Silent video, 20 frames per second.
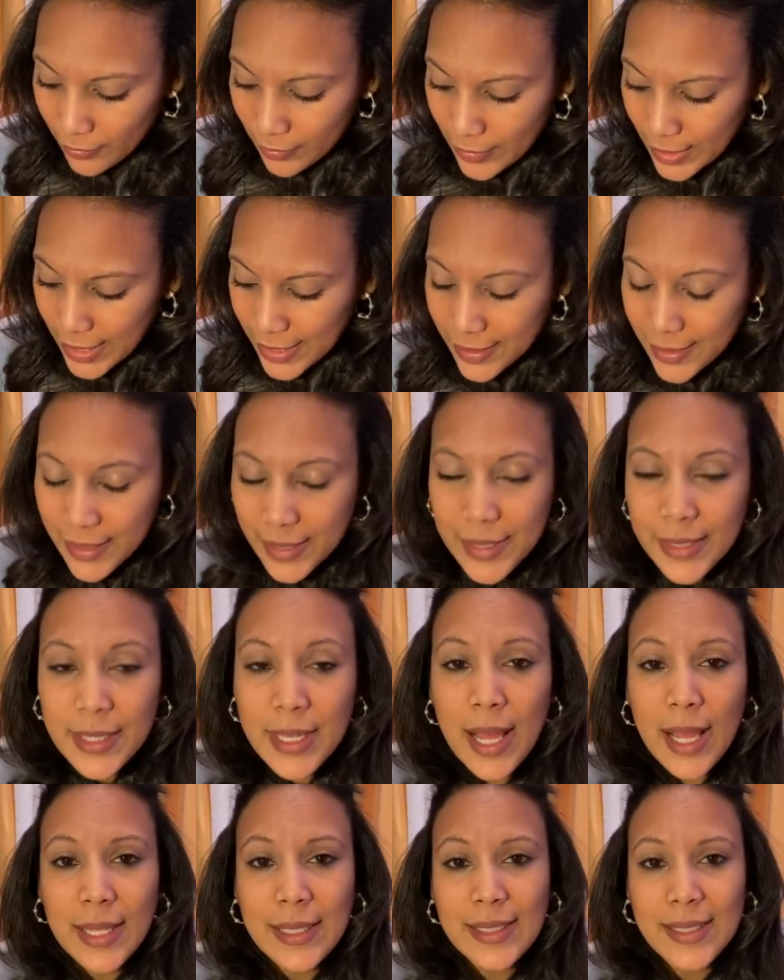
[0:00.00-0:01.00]
And to
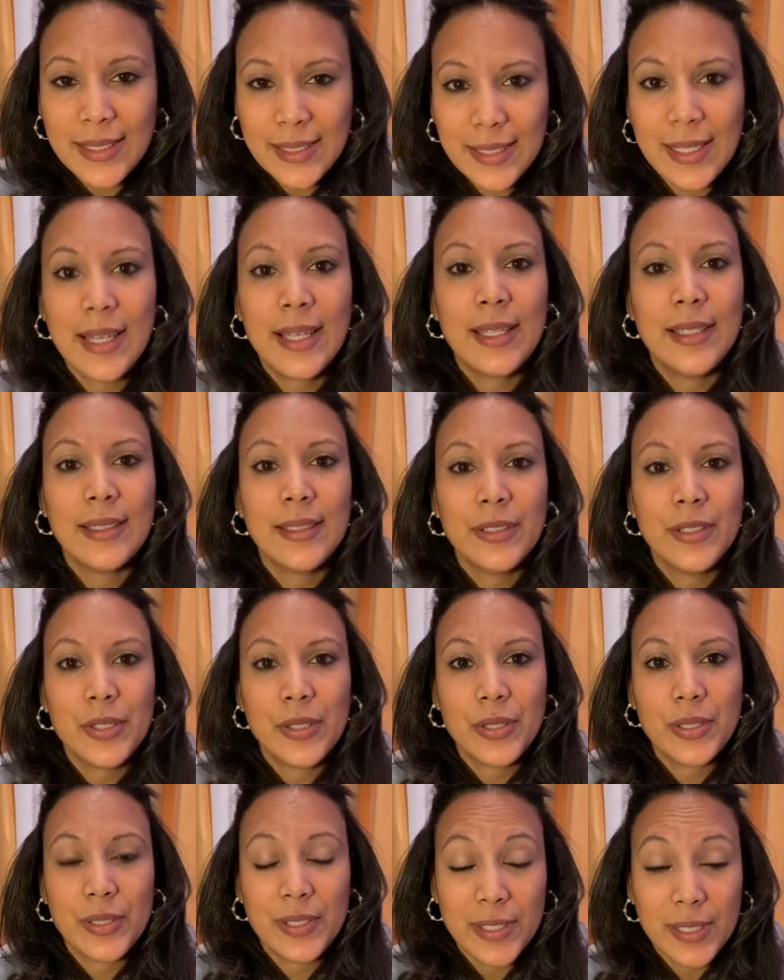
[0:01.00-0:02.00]
not set
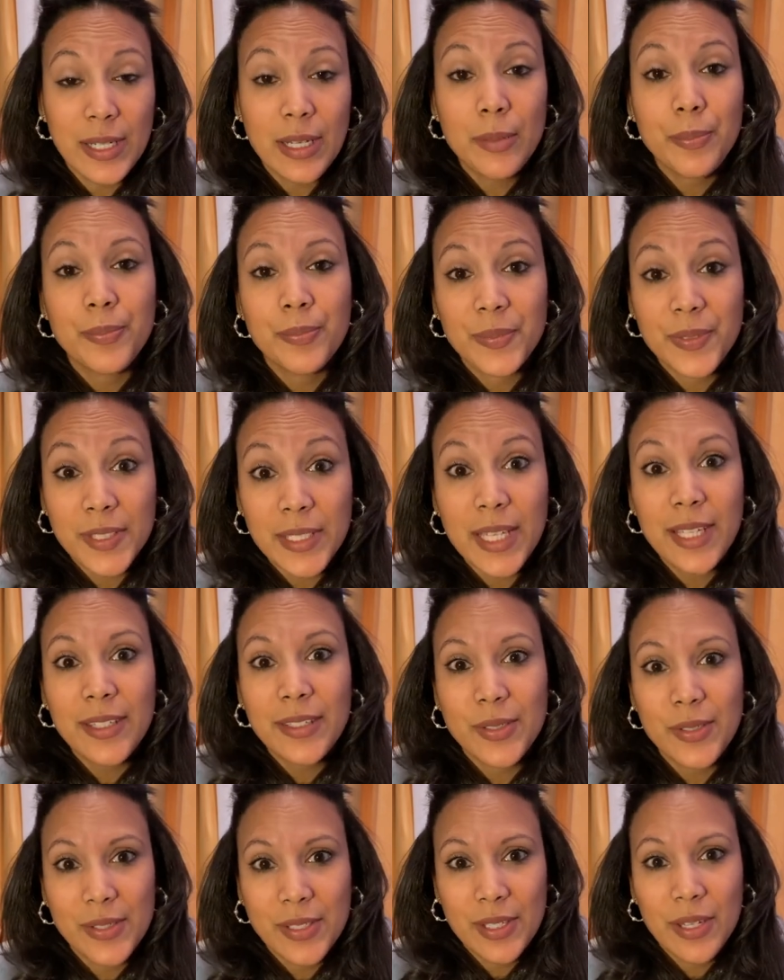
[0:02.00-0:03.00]

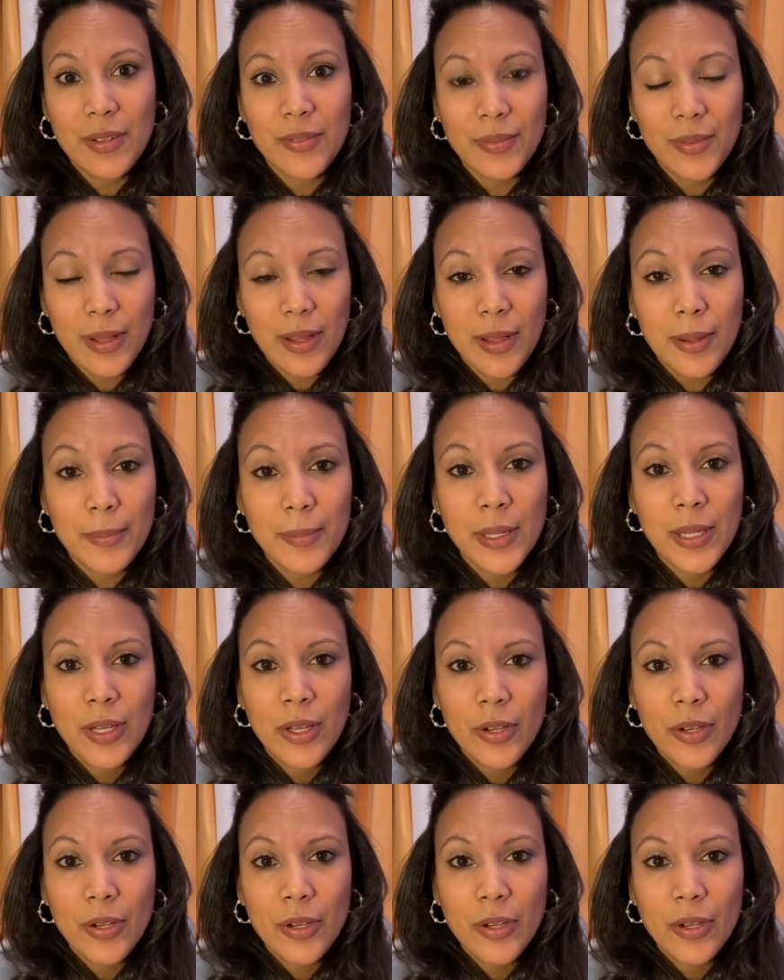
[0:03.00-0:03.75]
yourself up